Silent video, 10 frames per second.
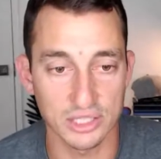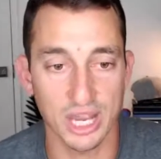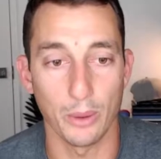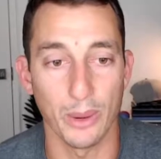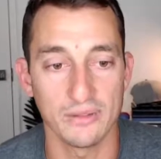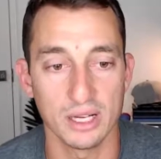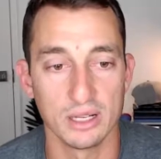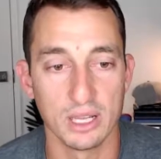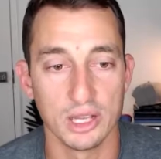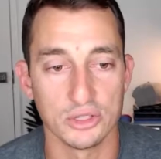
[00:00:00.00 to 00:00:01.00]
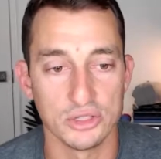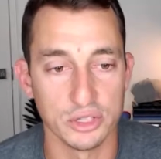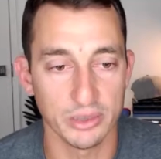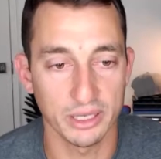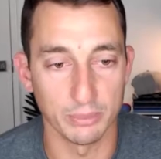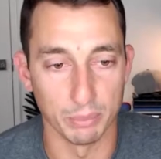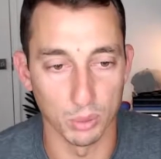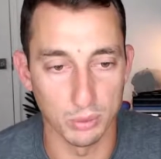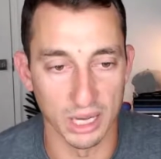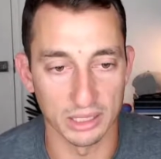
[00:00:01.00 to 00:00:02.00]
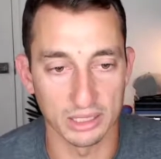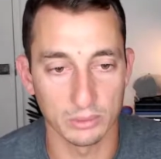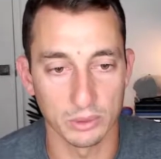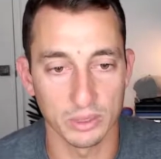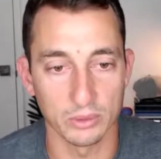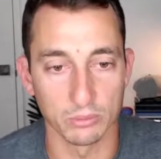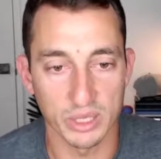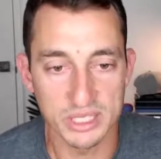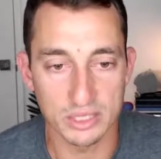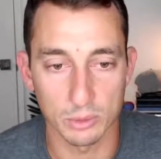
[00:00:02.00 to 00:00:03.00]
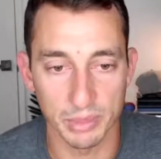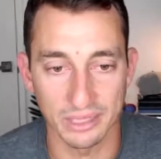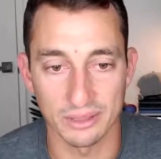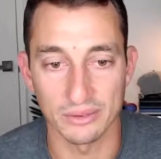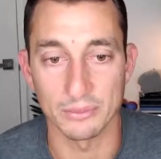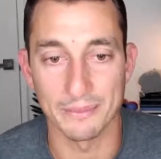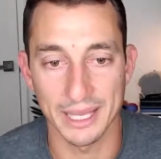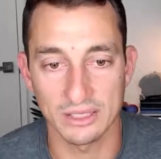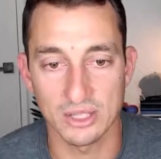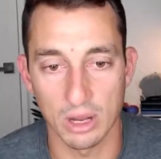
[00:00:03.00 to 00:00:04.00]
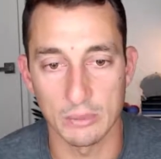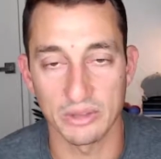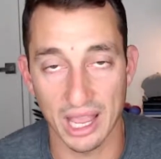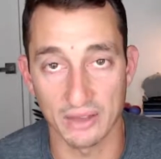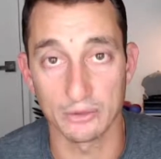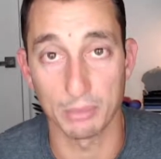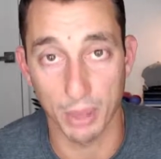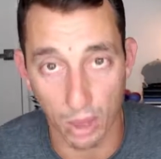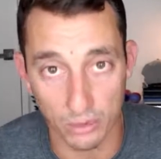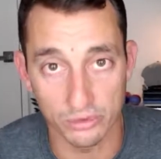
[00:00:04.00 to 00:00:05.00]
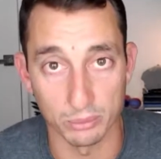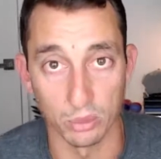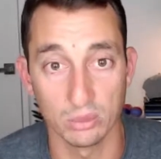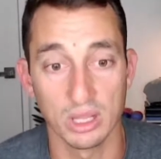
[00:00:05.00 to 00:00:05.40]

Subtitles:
However, during a bull market, we want to rinse and repeat this as many times as possible,